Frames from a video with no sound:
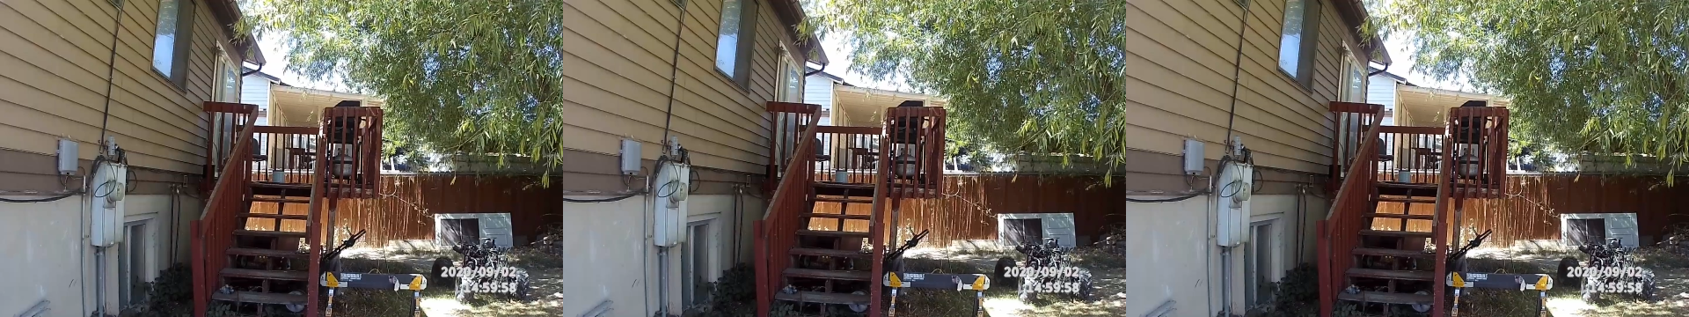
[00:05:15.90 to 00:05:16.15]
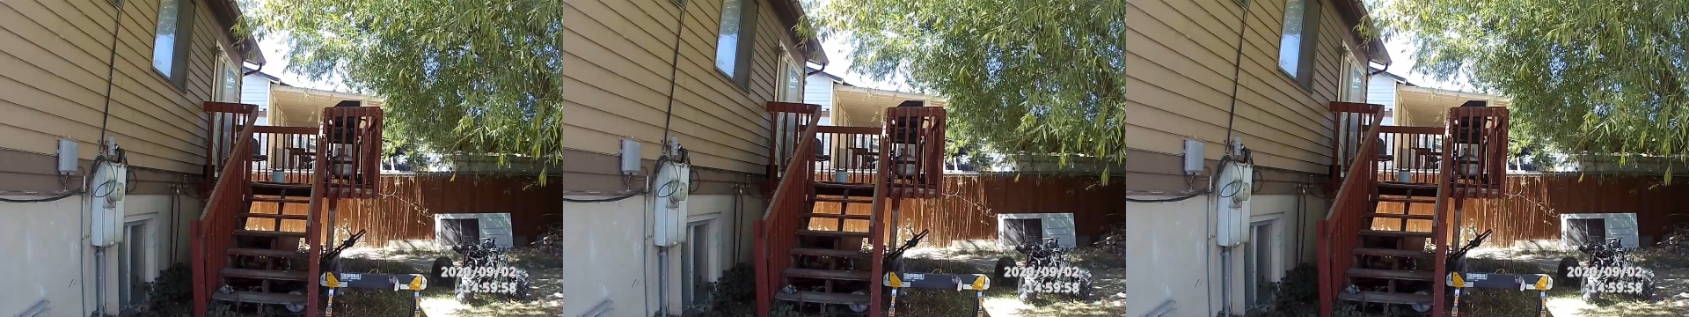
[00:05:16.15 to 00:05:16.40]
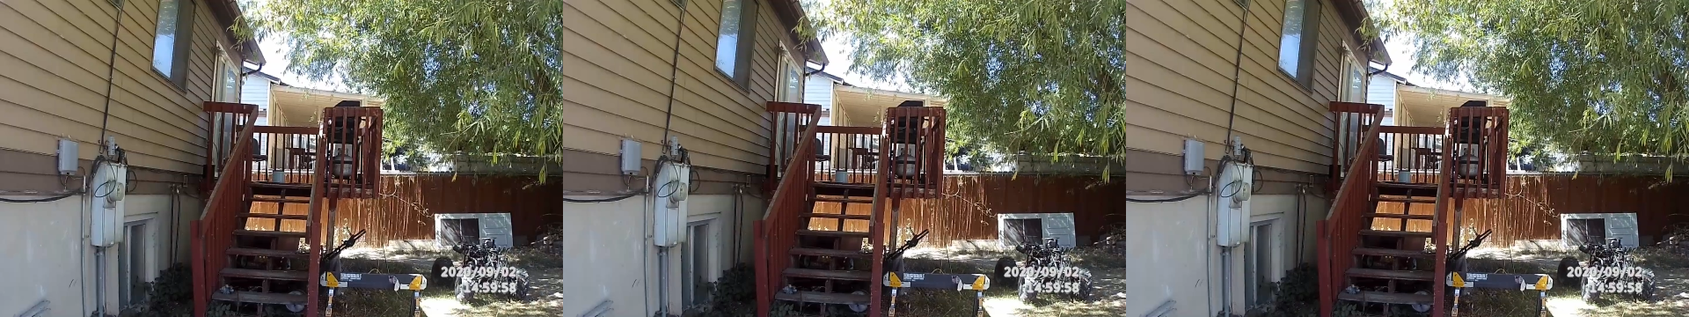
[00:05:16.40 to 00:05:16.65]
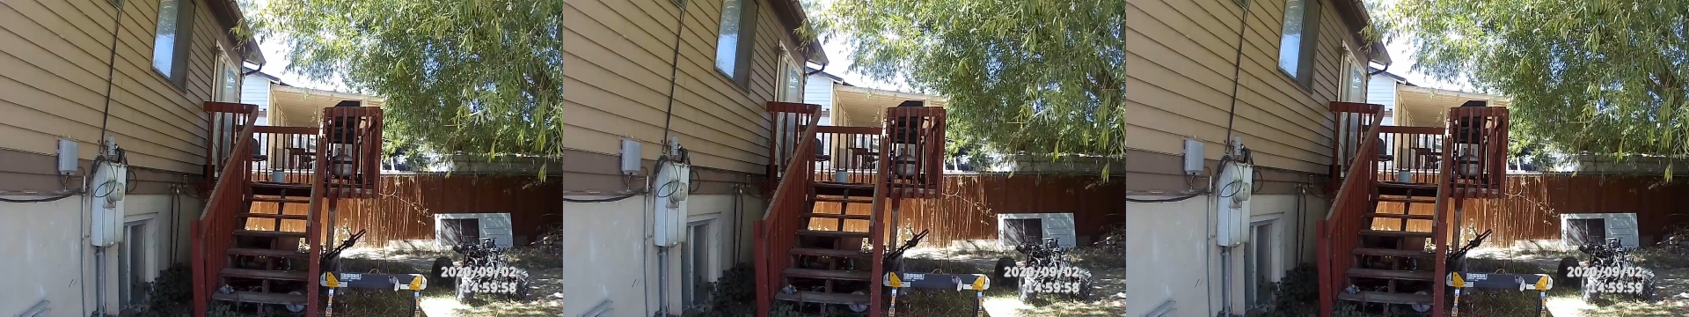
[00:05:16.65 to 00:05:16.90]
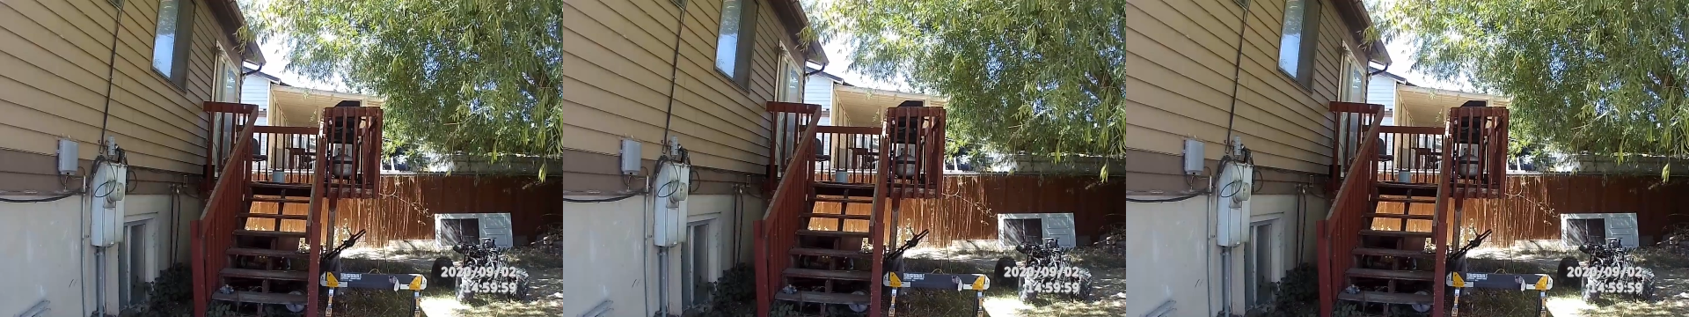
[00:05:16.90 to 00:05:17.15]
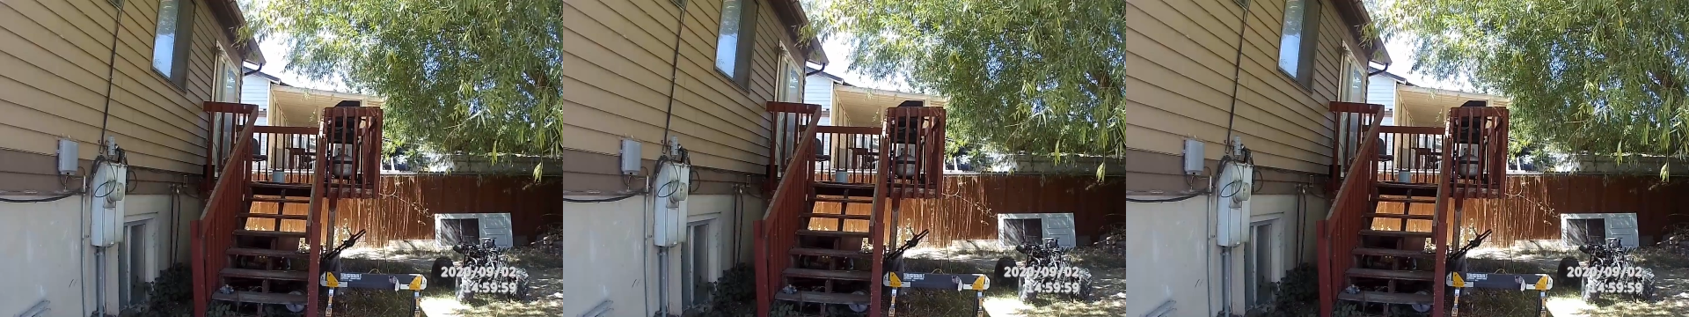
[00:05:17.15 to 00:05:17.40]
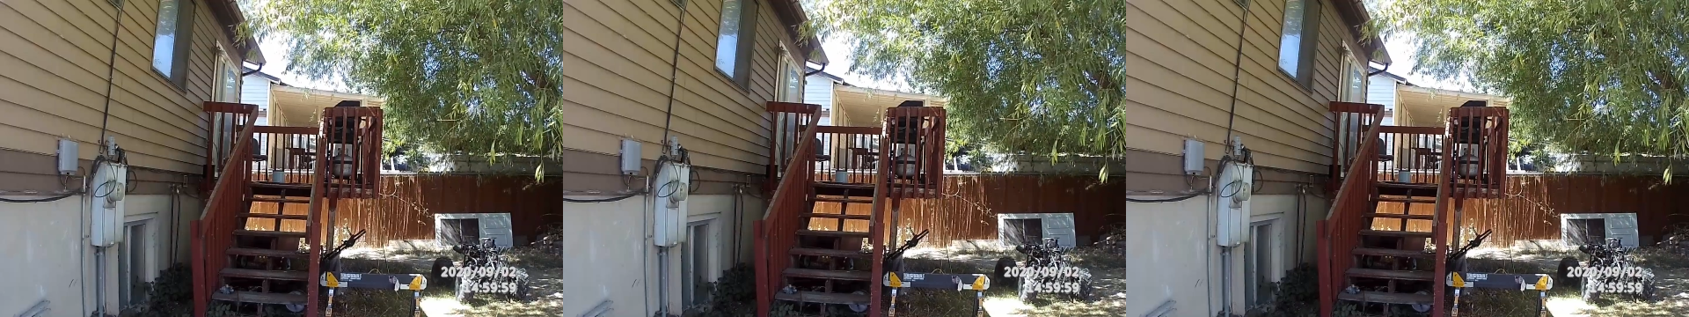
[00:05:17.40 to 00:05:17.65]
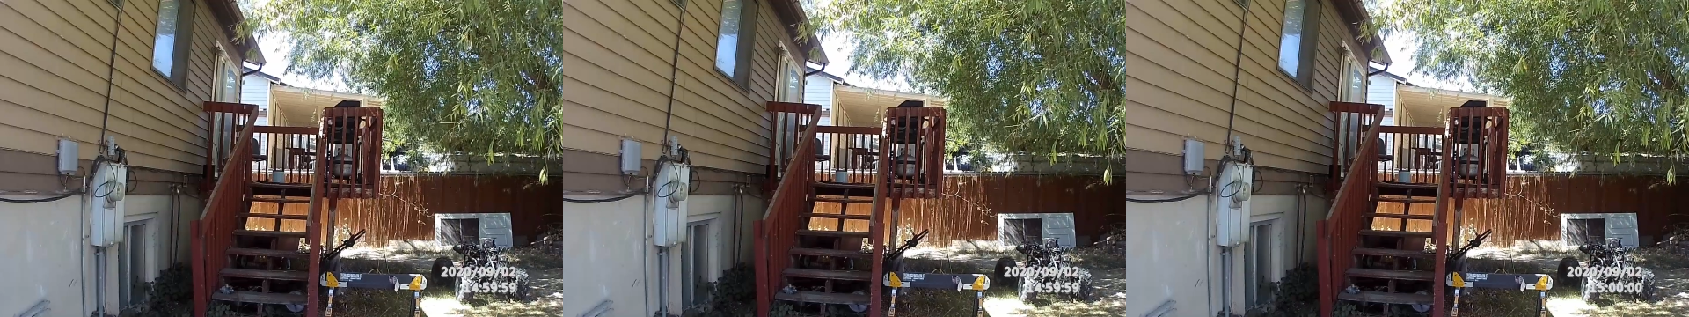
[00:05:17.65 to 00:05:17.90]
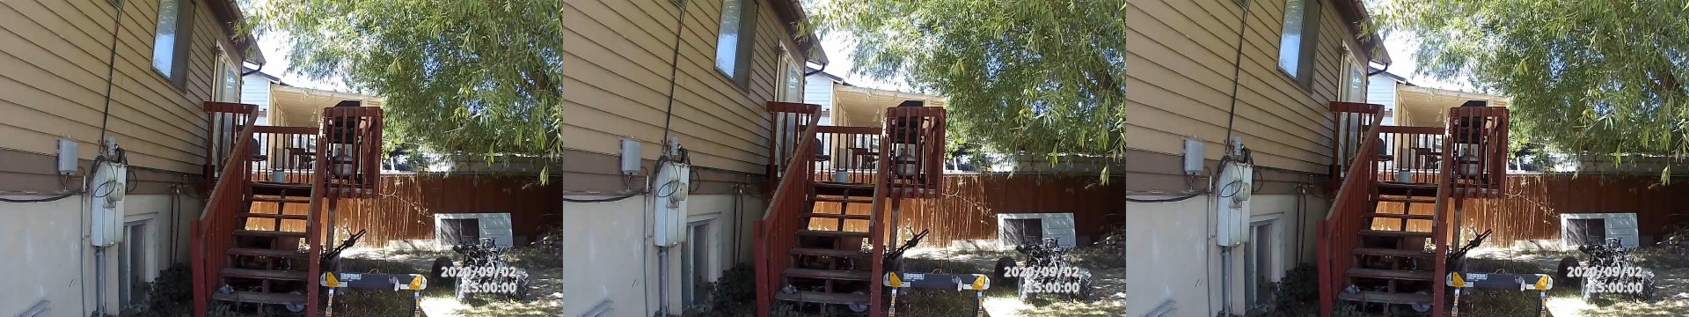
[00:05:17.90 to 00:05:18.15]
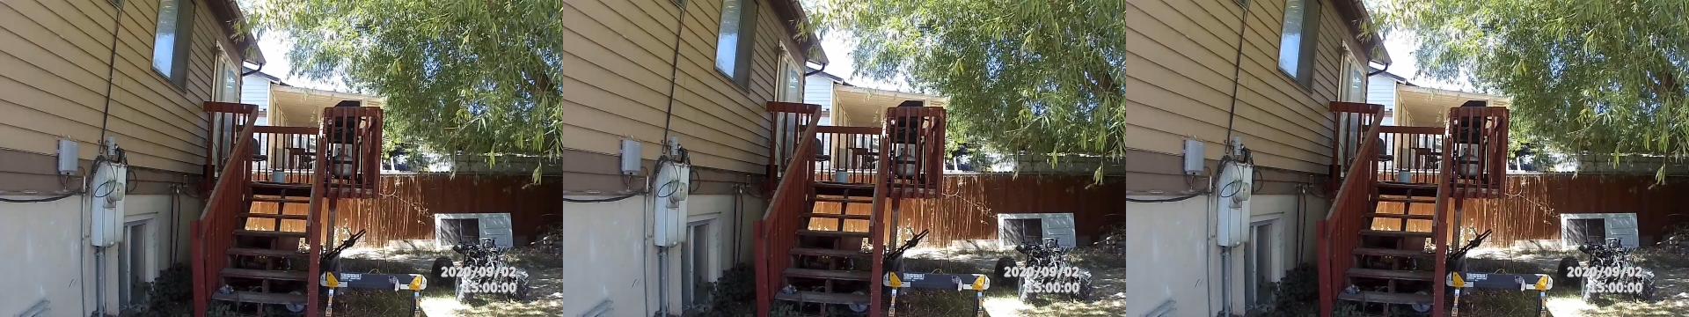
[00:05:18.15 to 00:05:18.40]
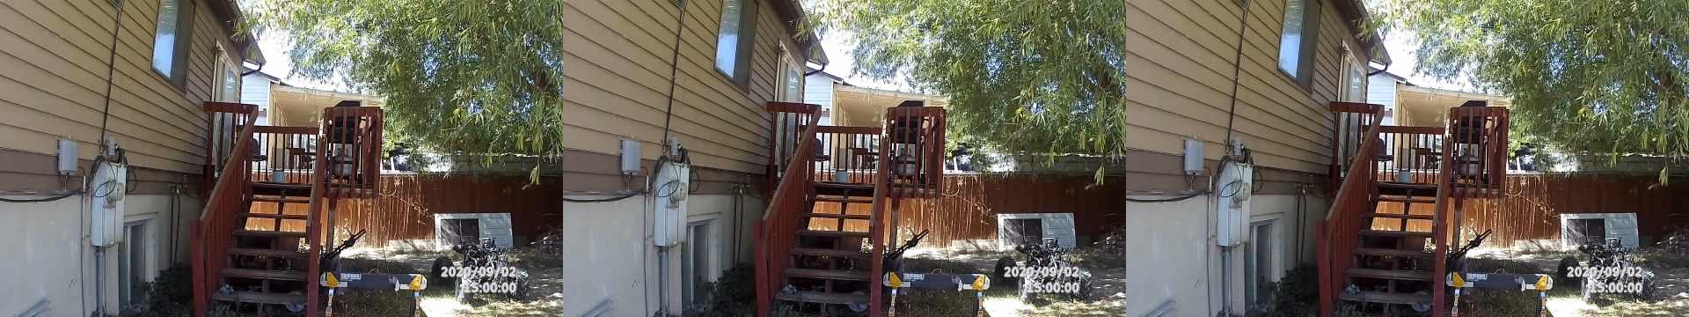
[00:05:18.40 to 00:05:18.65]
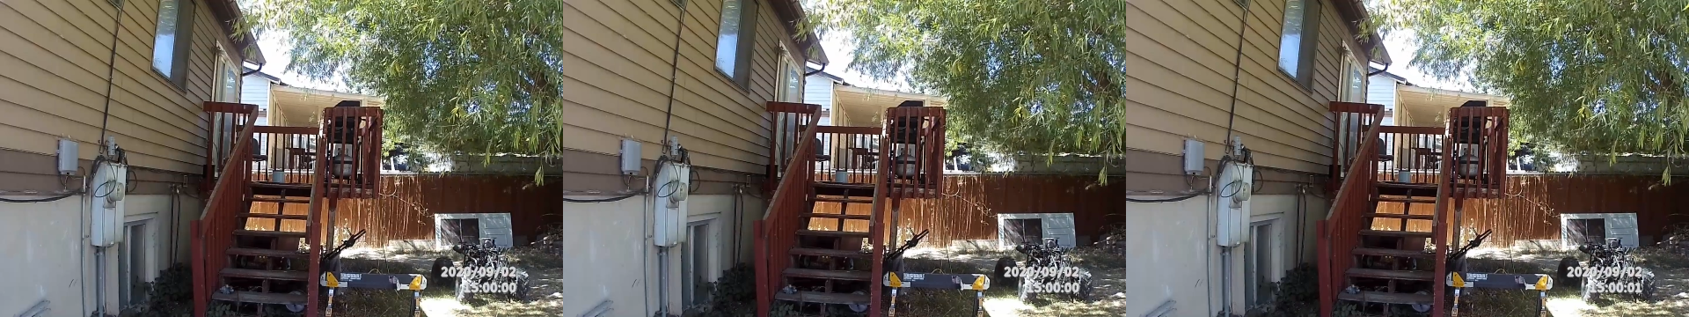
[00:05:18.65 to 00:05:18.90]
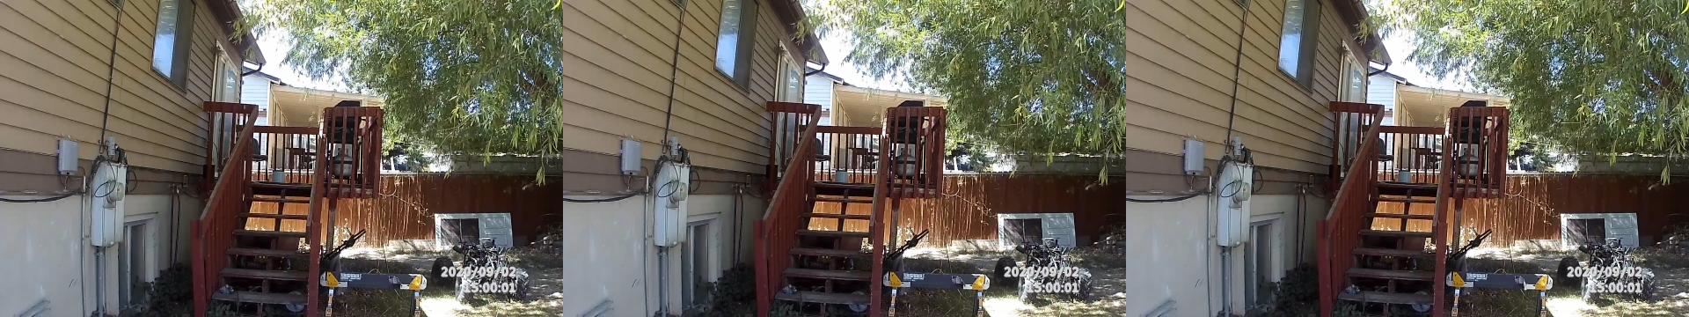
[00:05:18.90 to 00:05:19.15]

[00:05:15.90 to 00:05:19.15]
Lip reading: No face is visible, so there are no lips to read.